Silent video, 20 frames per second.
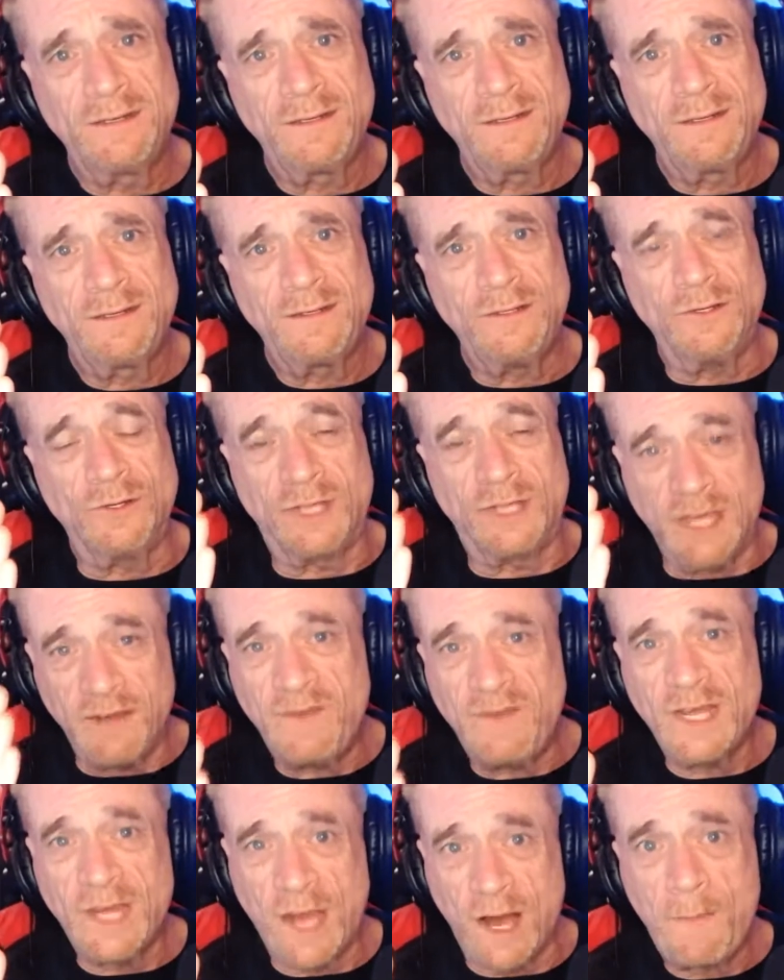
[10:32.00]
You're
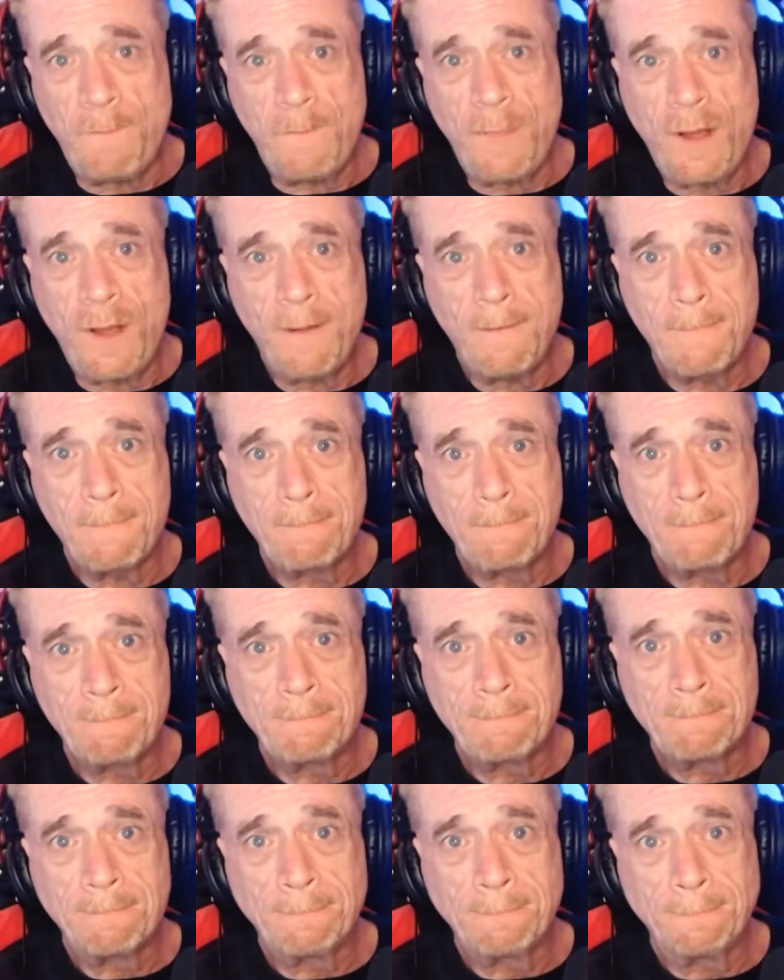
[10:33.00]
giving up.
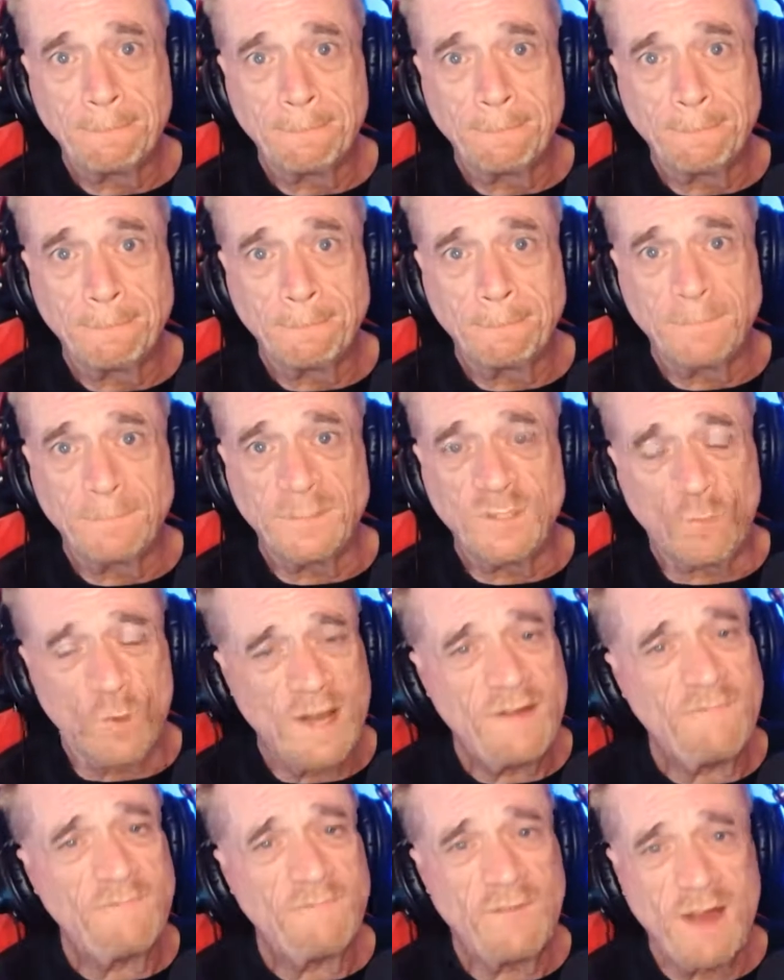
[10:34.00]
The
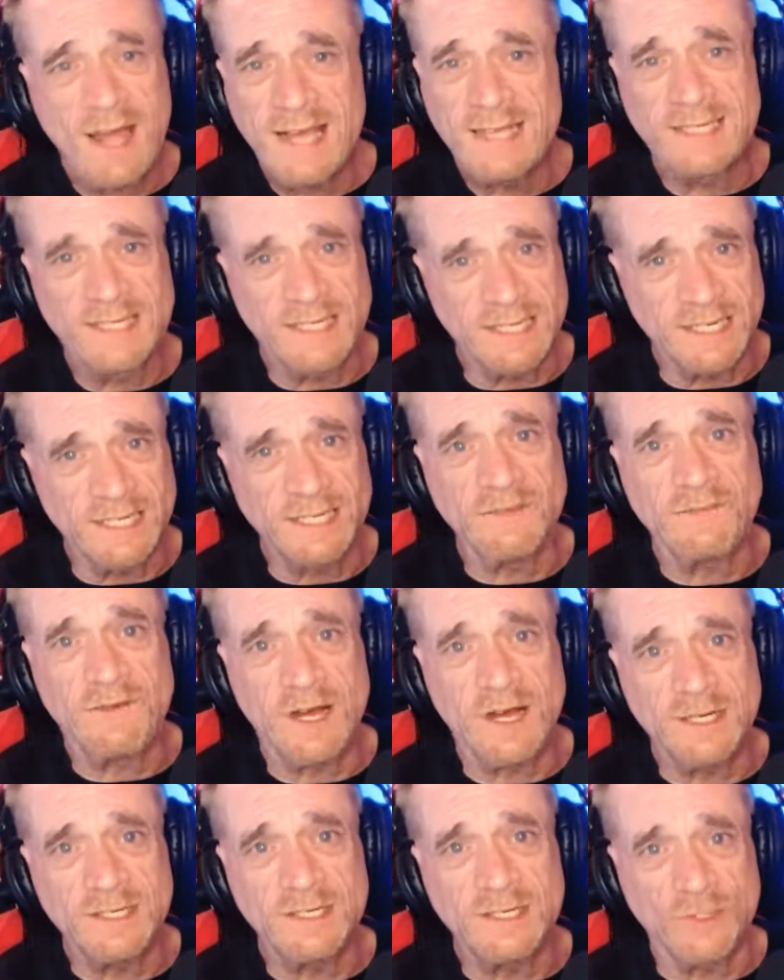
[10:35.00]
white flag
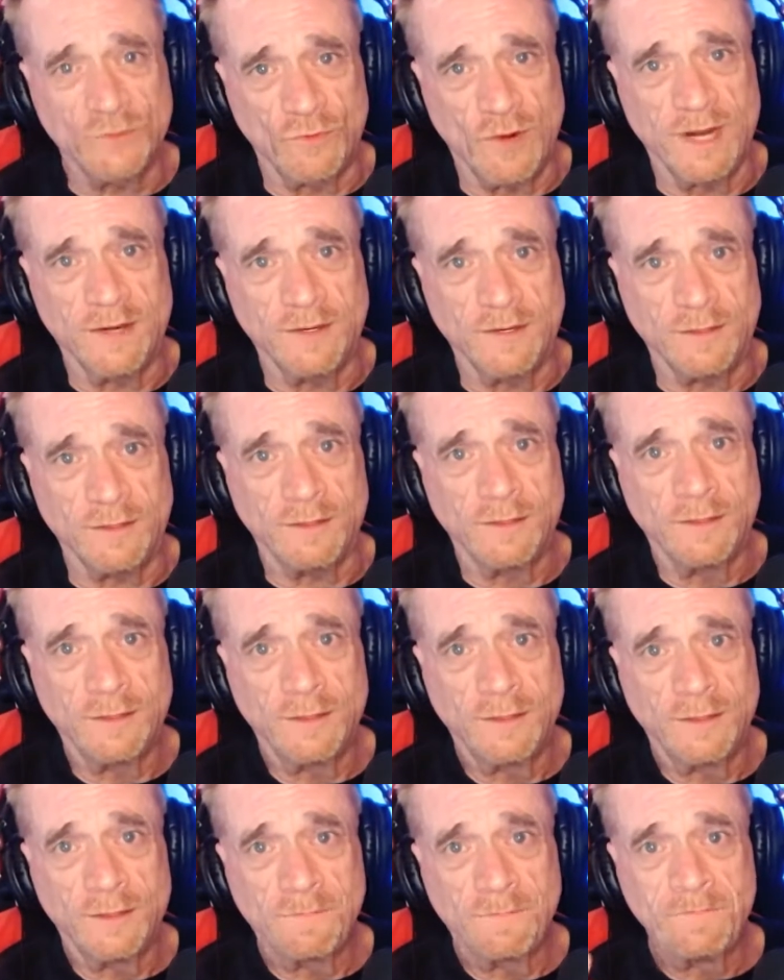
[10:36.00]
signifies surrender.
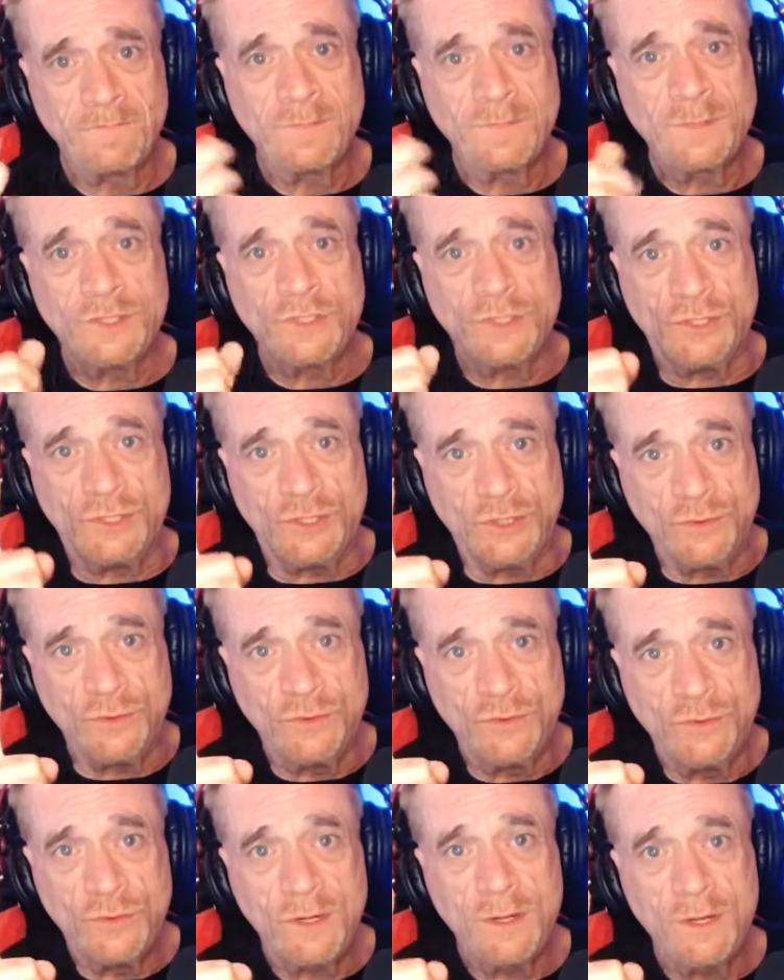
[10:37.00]

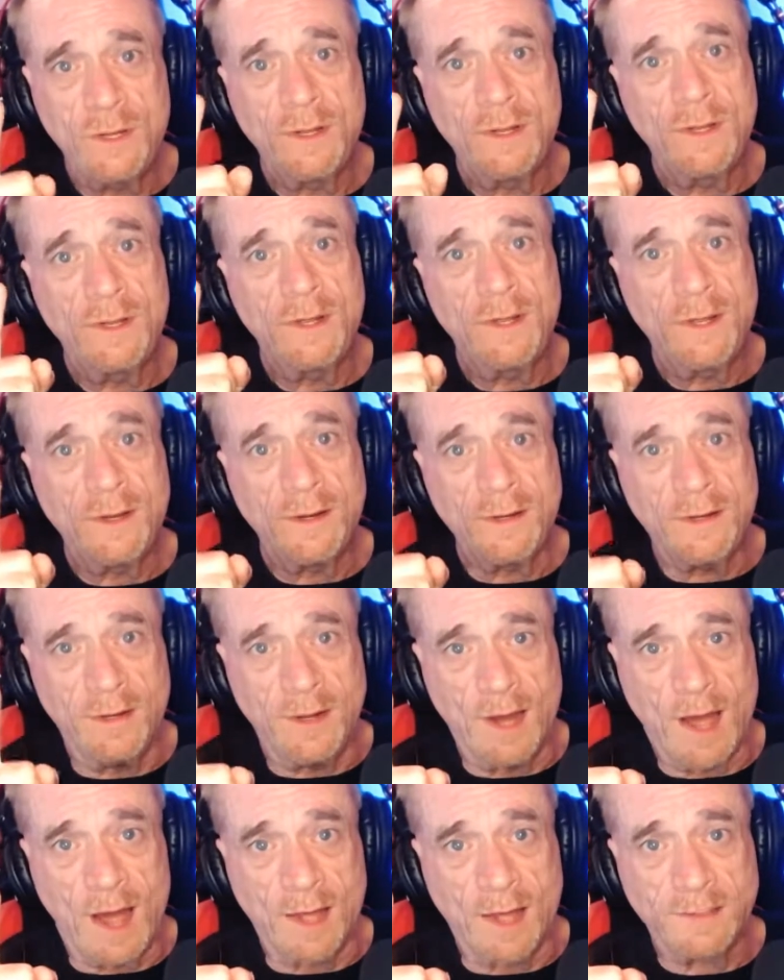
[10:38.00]
Do
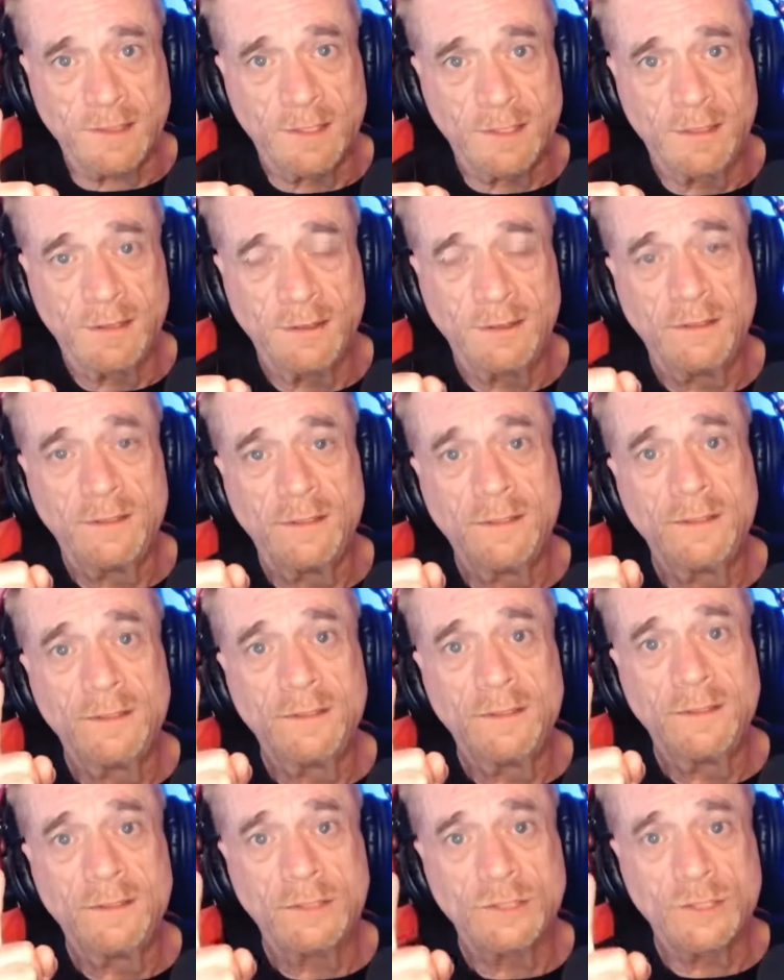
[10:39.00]
not
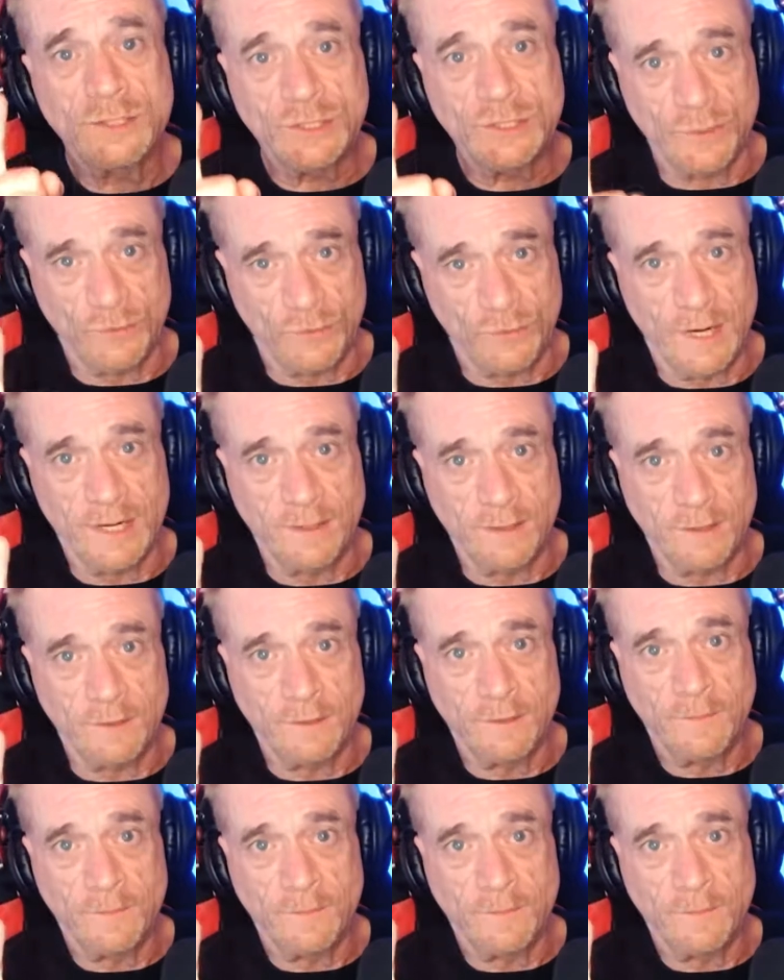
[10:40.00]
surrender.